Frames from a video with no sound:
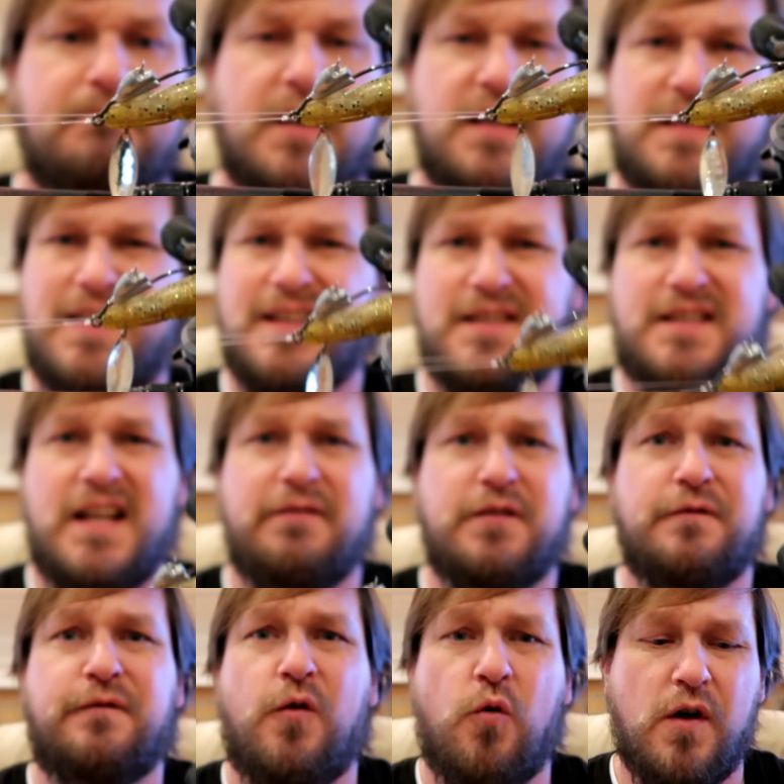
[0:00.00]
It's in a
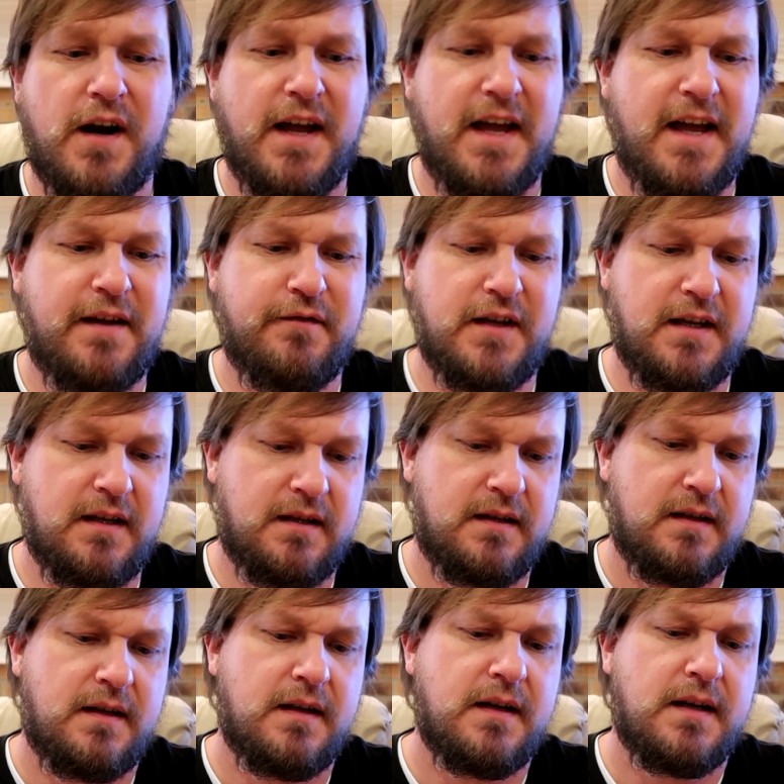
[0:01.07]
7.4 heavy,
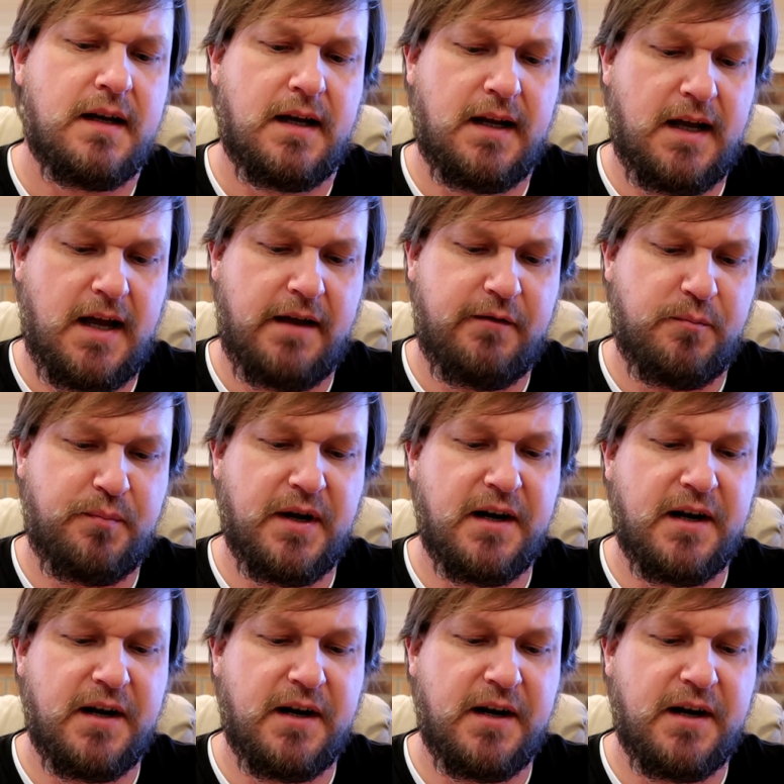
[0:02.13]
and I have it